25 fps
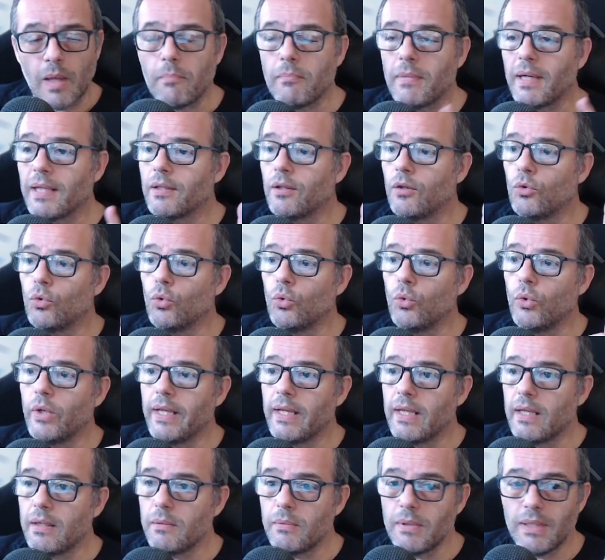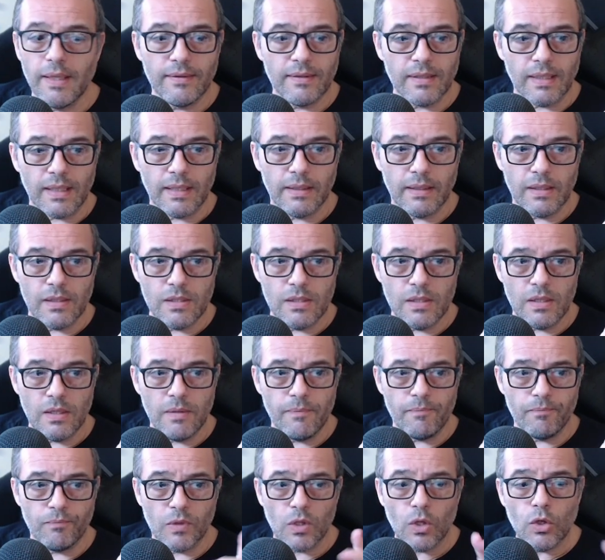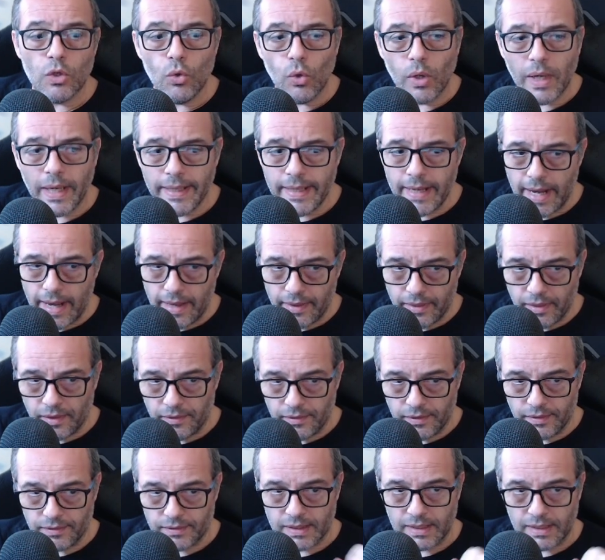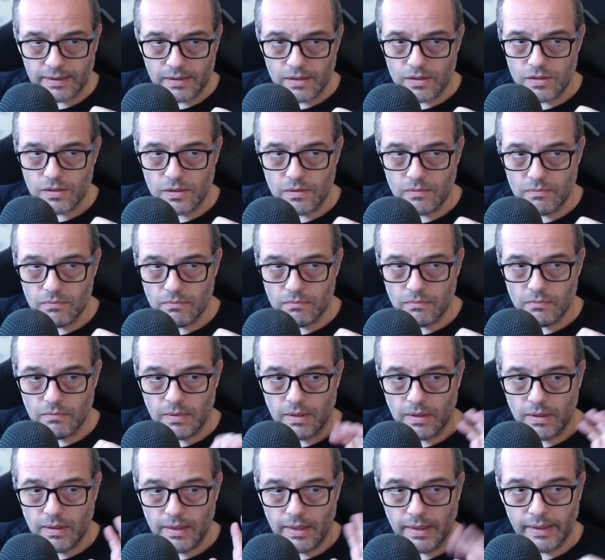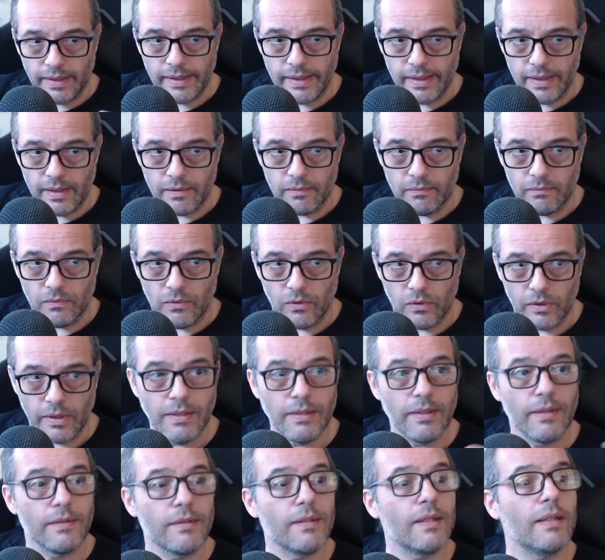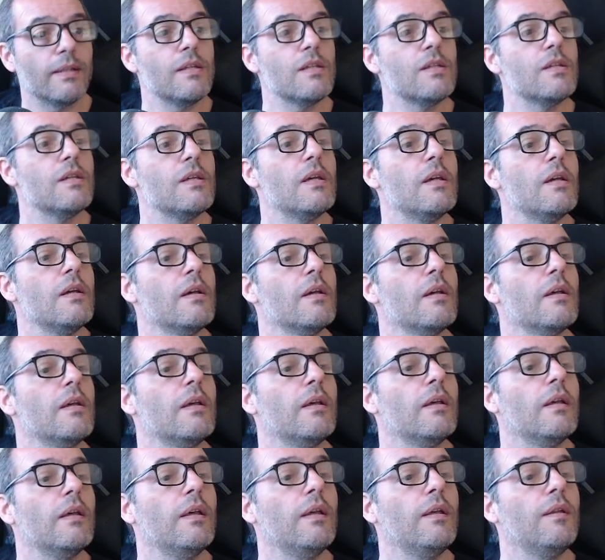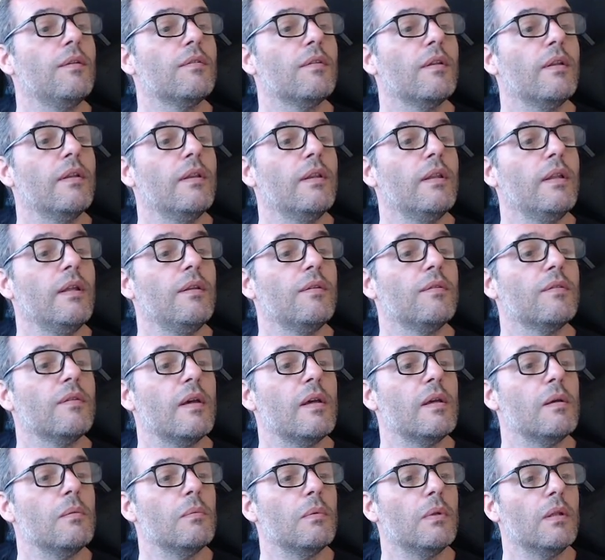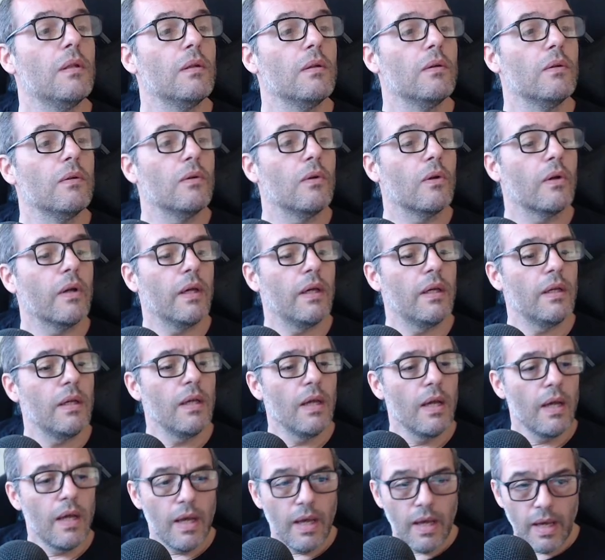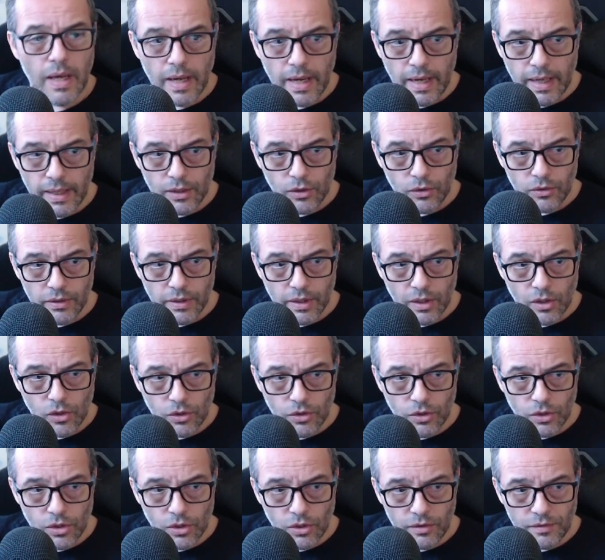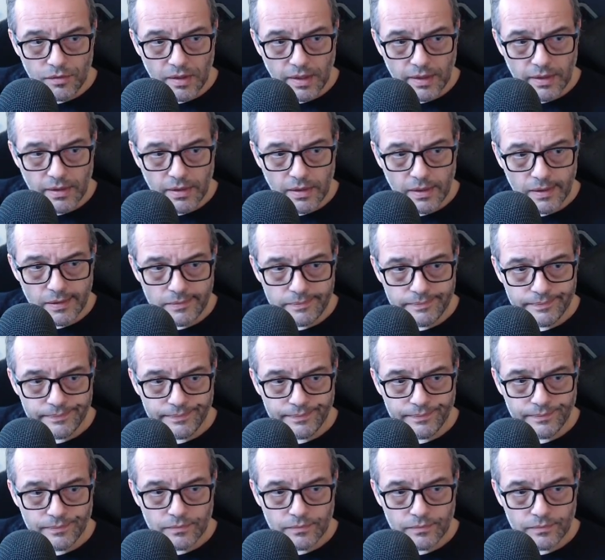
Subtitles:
but to enable a strategy, you can add the strategy, like here. Okay, the strategy is disabled. Okay, and on the control center,